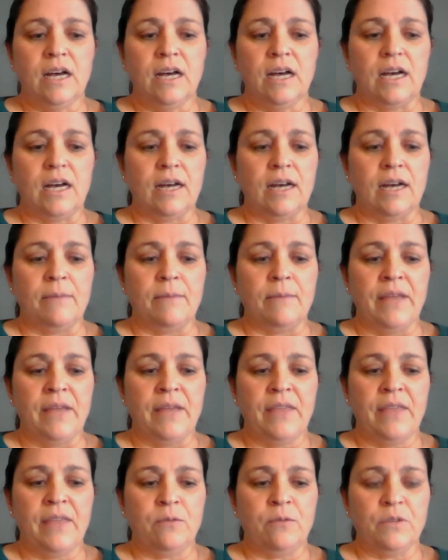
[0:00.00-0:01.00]

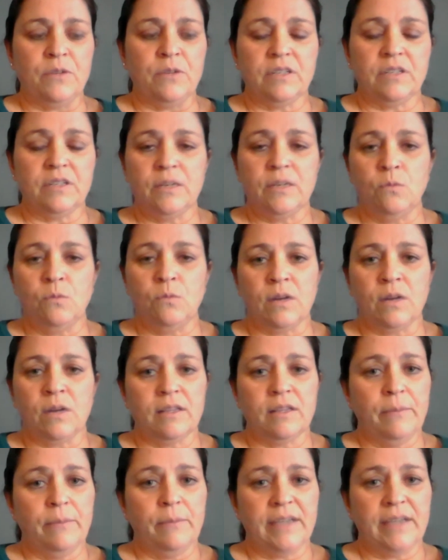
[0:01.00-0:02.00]
And then, really, one of
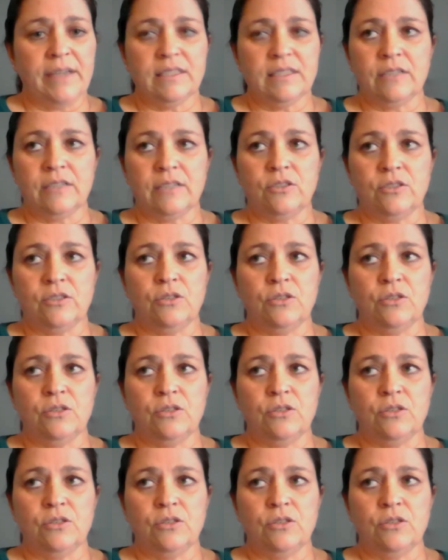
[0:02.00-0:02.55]
the best things